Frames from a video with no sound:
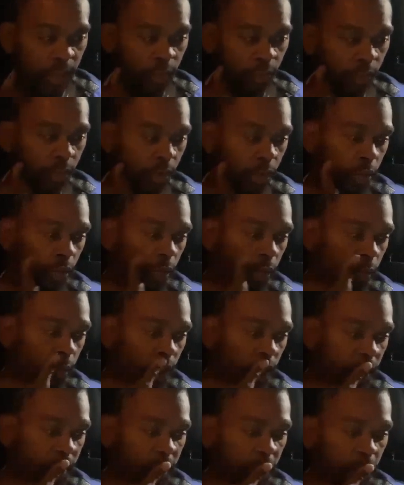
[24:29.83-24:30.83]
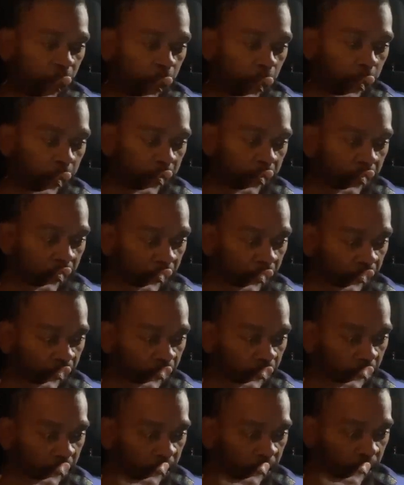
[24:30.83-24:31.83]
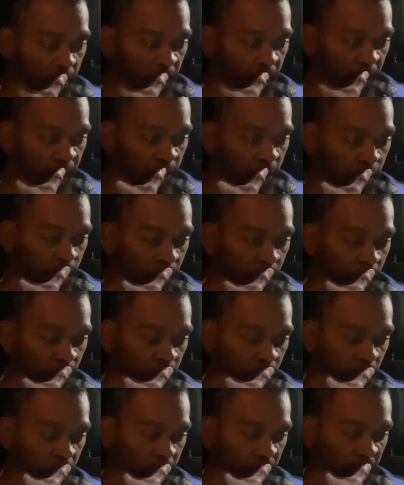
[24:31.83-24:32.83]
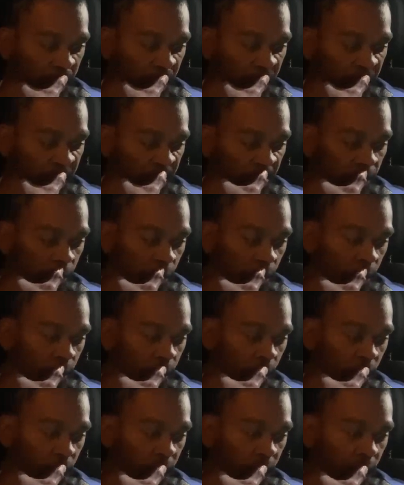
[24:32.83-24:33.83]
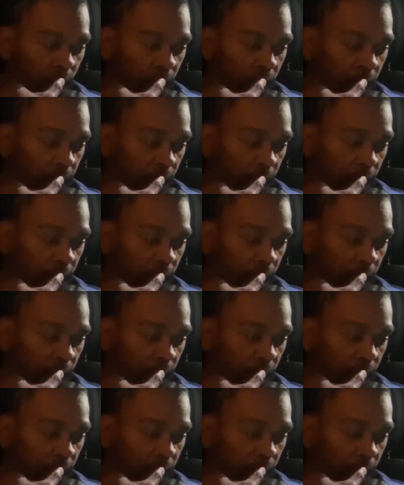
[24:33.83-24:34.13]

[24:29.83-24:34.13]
As we go, where it said, who is deaf, who is blind but my servant, he is for a prey.